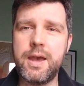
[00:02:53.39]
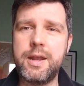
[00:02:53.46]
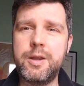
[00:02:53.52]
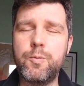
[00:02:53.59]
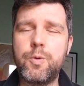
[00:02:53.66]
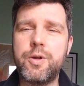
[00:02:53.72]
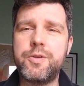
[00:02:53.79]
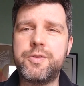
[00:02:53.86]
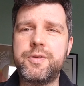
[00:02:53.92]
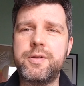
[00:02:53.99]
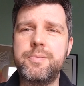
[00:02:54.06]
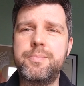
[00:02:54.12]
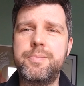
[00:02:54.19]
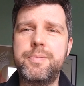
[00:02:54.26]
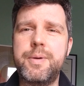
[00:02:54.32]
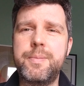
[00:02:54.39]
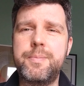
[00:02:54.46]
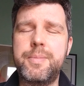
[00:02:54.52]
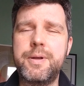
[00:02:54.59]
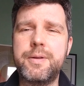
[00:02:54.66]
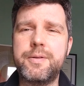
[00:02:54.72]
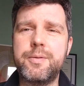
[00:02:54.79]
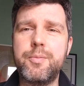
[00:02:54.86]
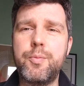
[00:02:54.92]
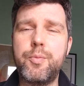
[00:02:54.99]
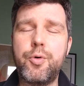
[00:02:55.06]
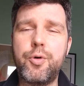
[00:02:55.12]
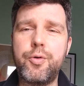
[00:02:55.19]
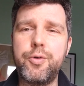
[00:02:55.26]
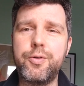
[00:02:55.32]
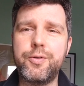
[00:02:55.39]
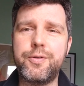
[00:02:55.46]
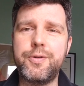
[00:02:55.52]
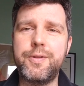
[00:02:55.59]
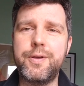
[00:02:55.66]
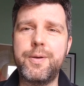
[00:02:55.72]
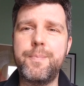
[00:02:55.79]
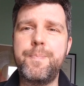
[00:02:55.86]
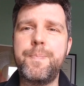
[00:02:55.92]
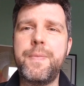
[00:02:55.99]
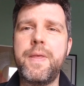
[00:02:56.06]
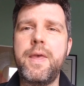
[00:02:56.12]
and he wants to build a memorial to them.